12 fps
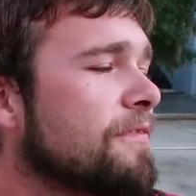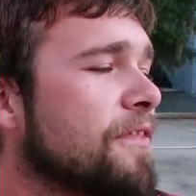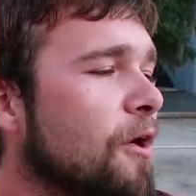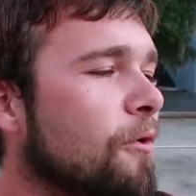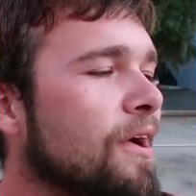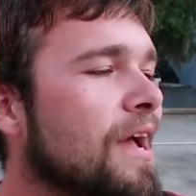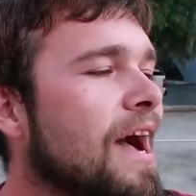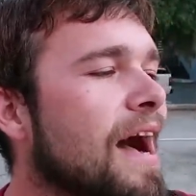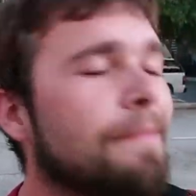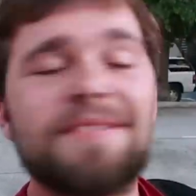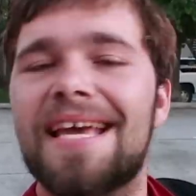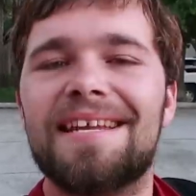it, though
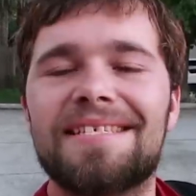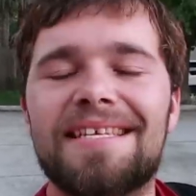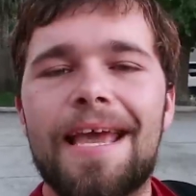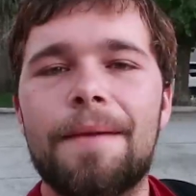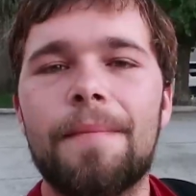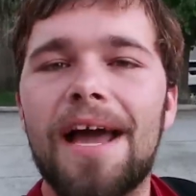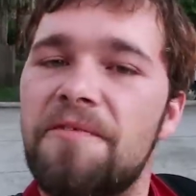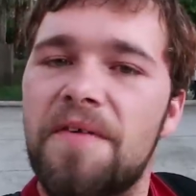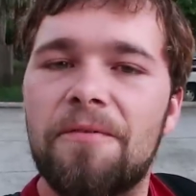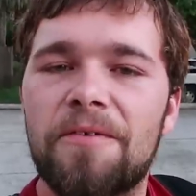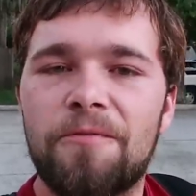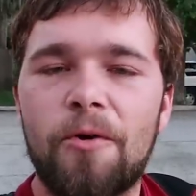I'm sad to say my
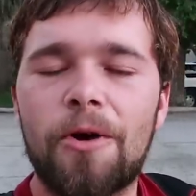favorite